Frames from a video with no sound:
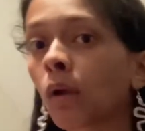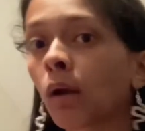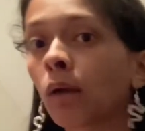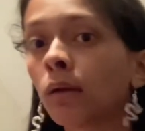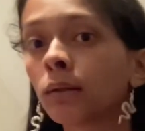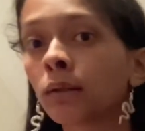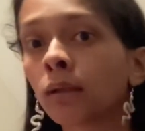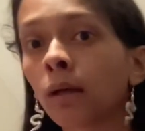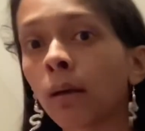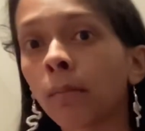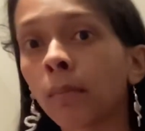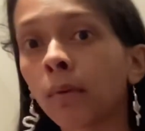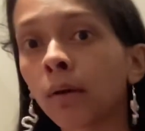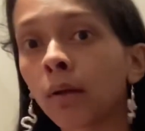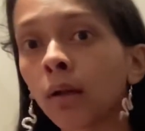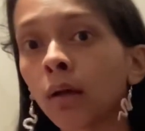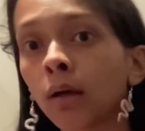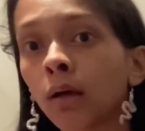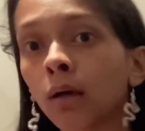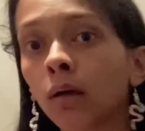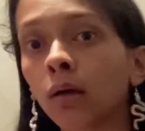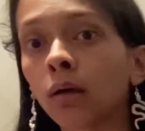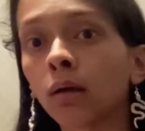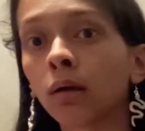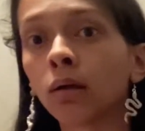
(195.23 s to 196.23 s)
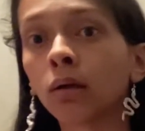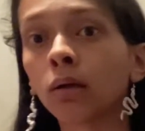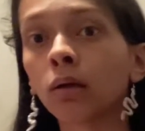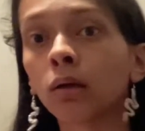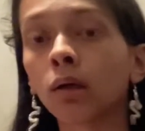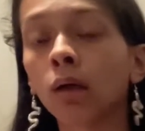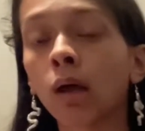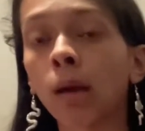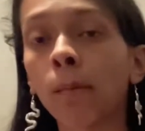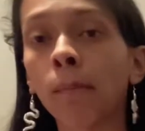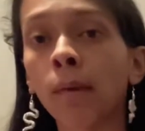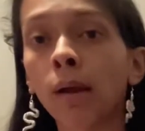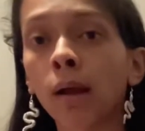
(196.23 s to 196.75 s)
some of the
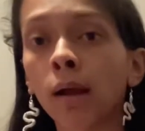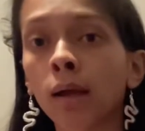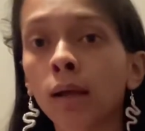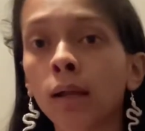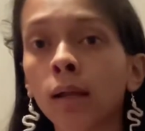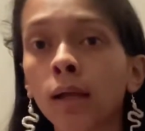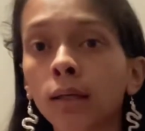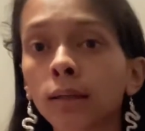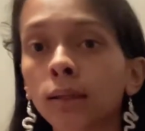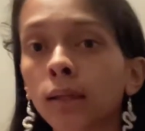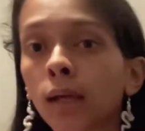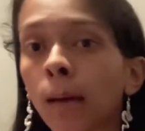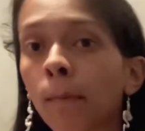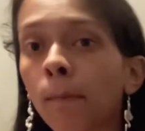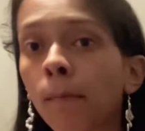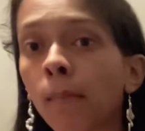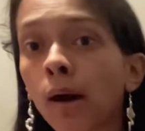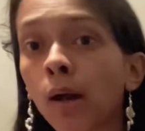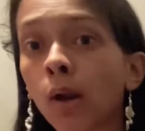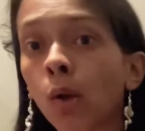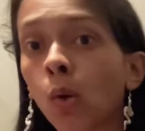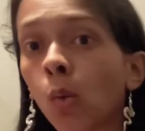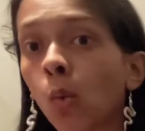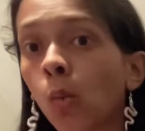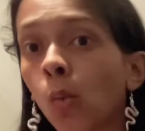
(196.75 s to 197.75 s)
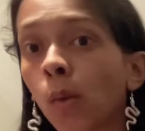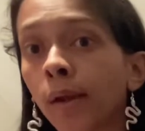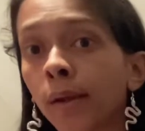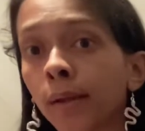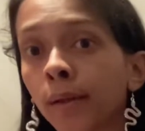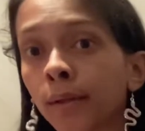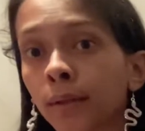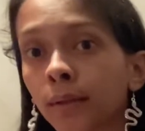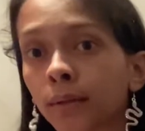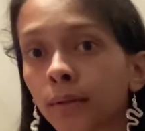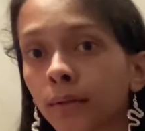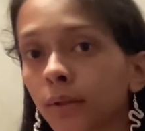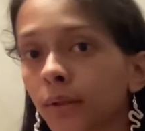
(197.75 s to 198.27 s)
American Next Top Model
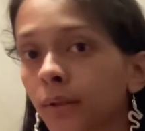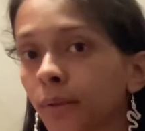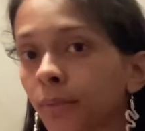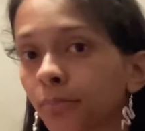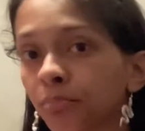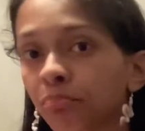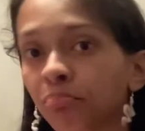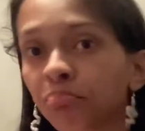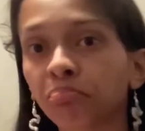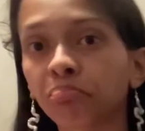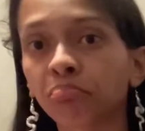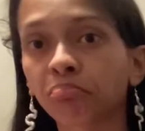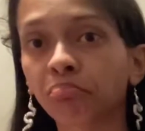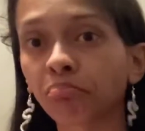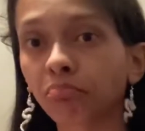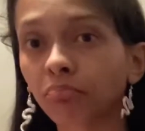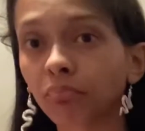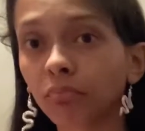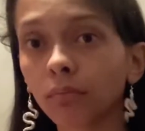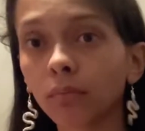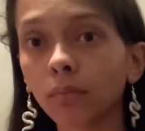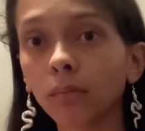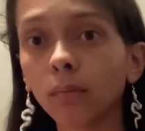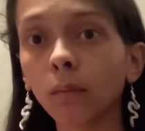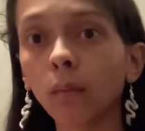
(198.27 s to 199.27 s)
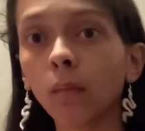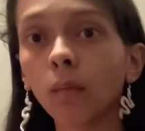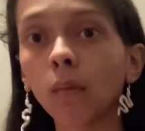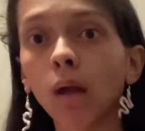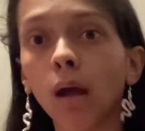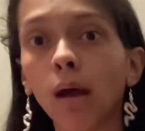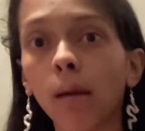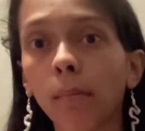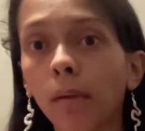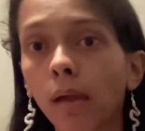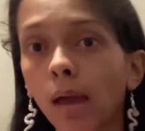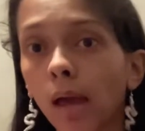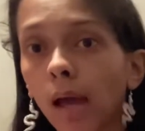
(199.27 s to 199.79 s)
winners.
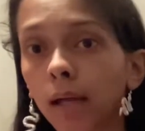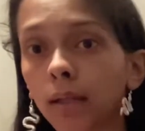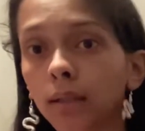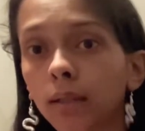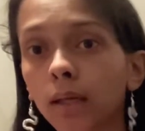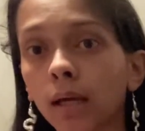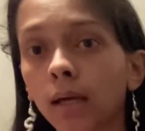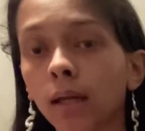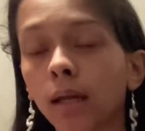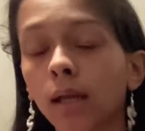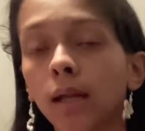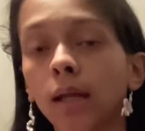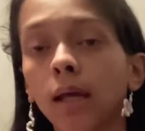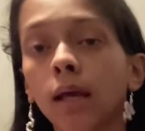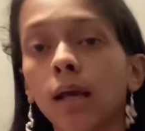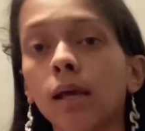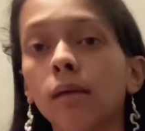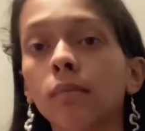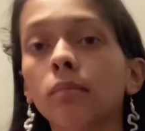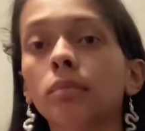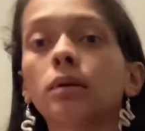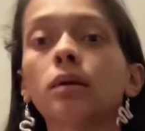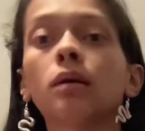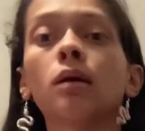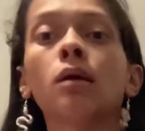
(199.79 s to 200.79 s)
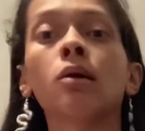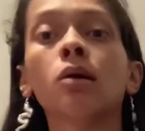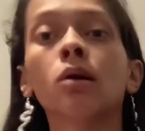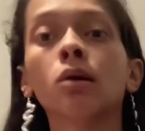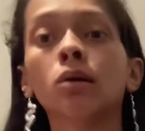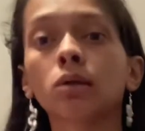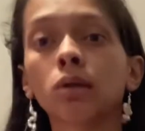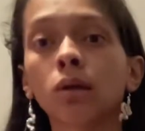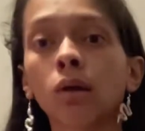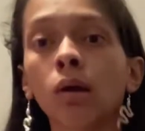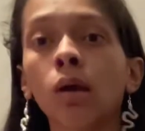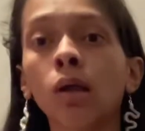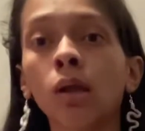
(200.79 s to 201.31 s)
I be hashtagging their names.
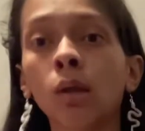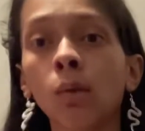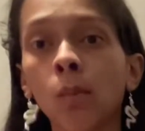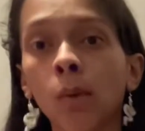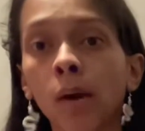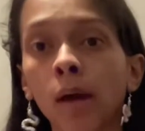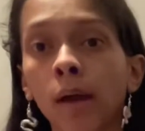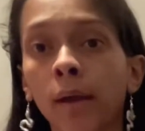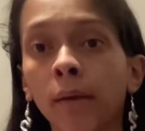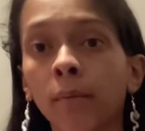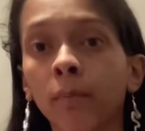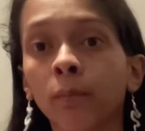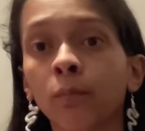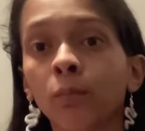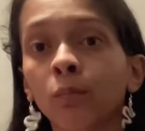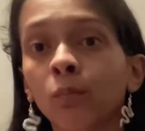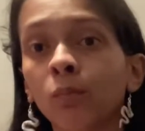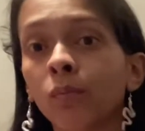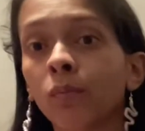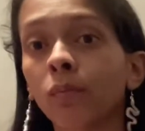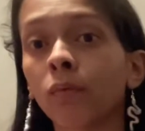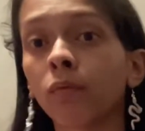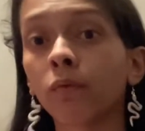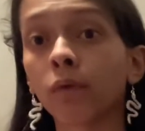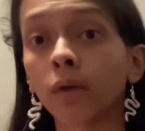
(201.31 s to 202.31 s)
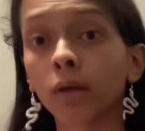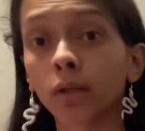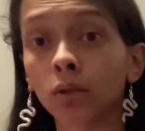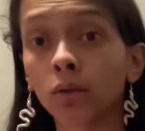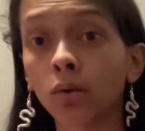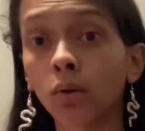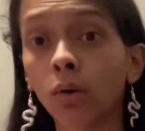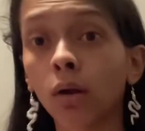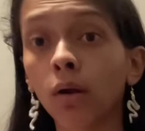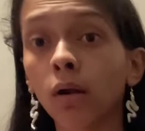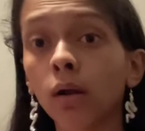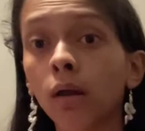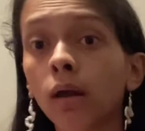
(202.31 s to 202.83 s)
So anyway,
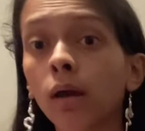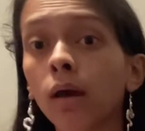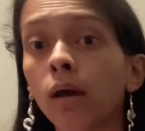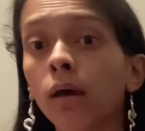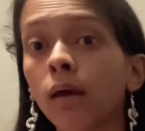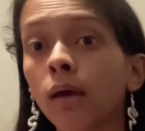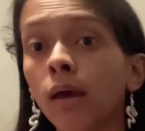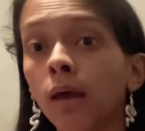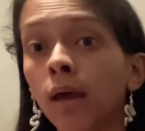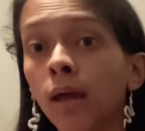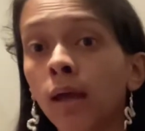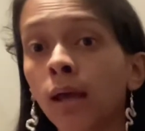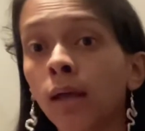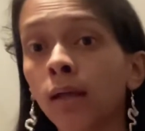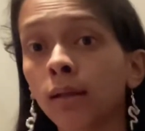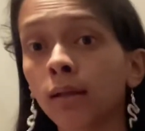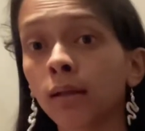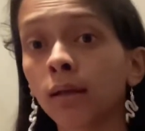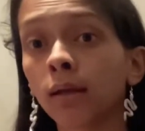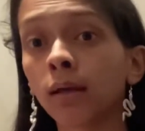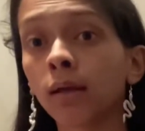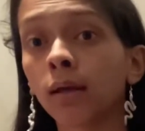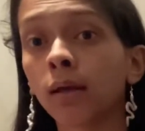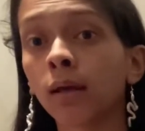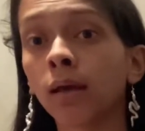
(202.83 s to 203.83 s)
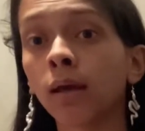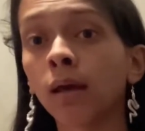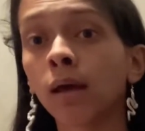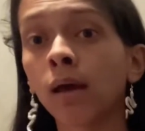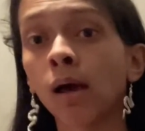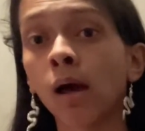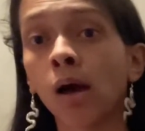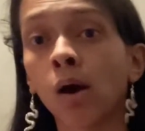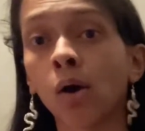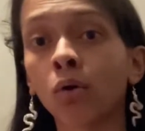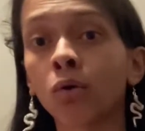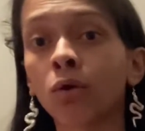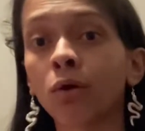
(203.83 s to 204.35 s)
Victoria Henley.
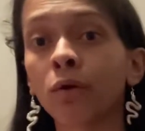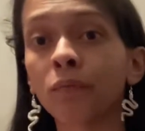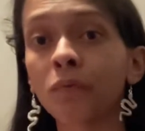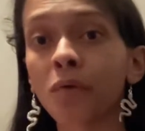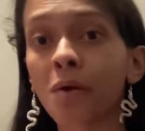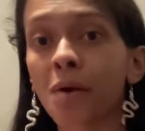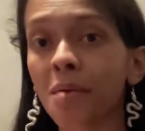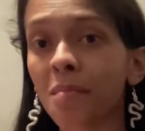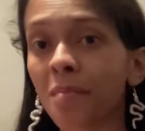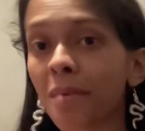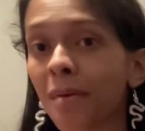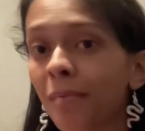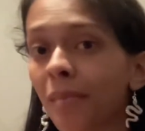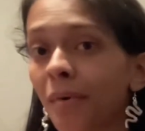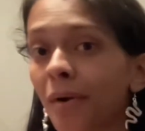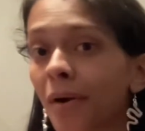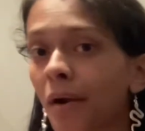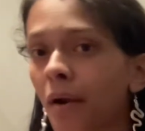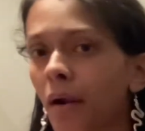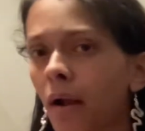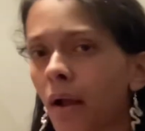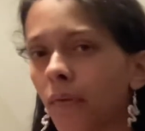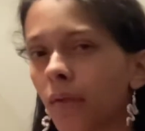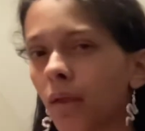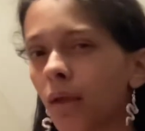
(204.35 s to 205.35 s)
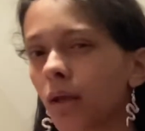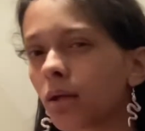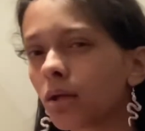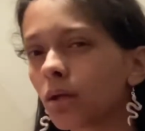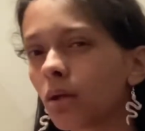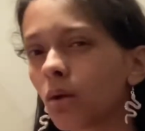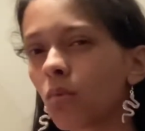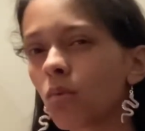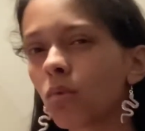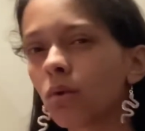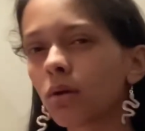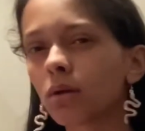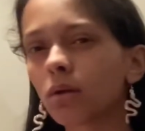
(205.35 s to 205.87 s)
I don't know if y'all remember her. I think she
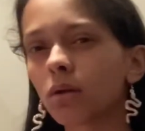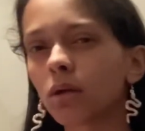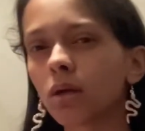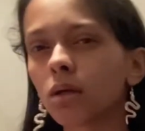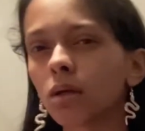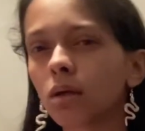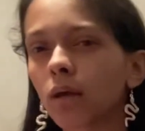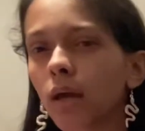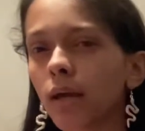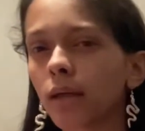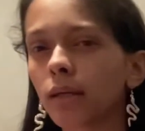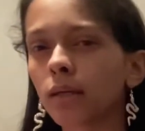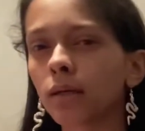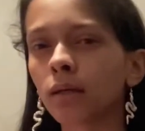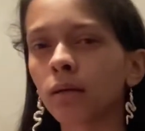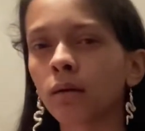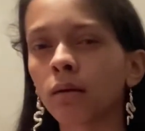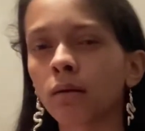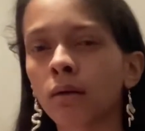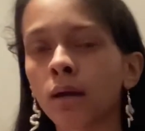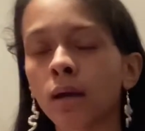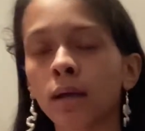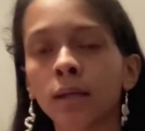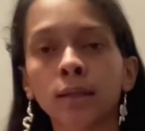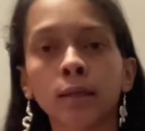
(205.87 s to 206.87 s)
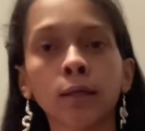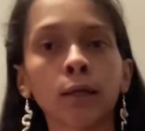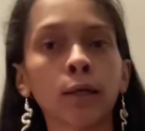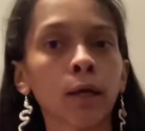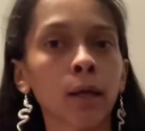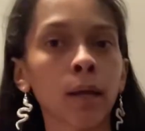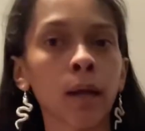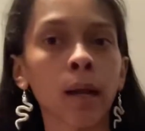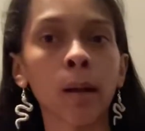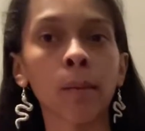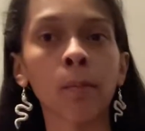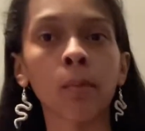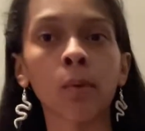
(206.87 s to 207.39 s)
won season 18 or 19. I
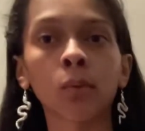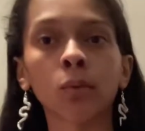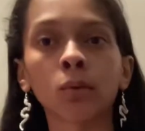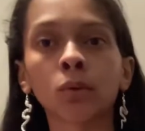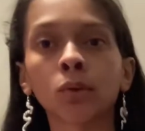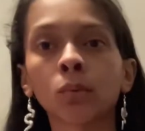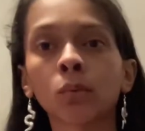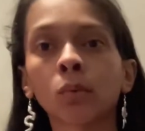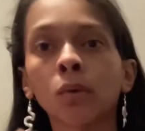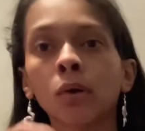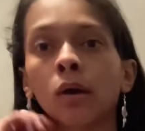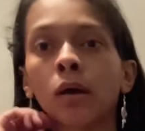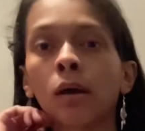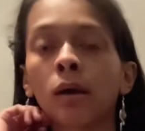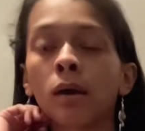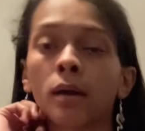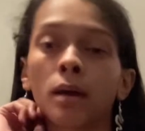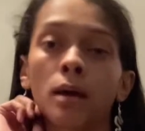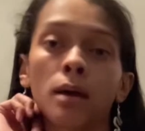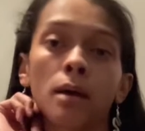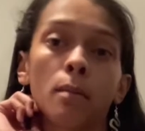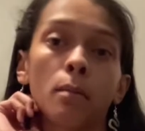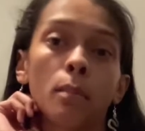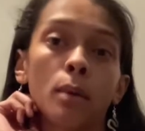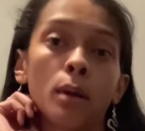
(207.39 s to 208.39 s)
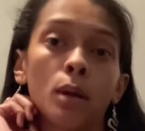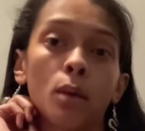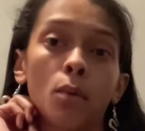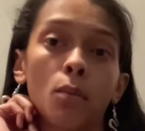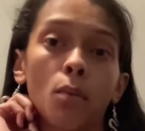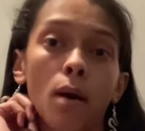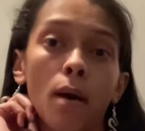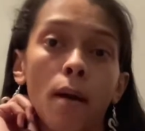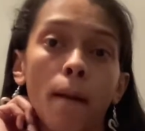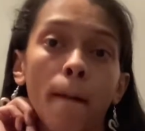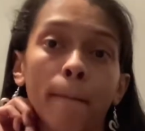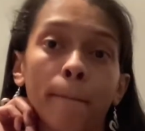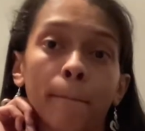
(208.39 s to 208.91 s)
can't remember which one. But
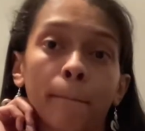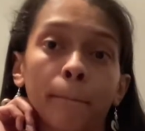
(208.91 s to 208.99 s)
anyway,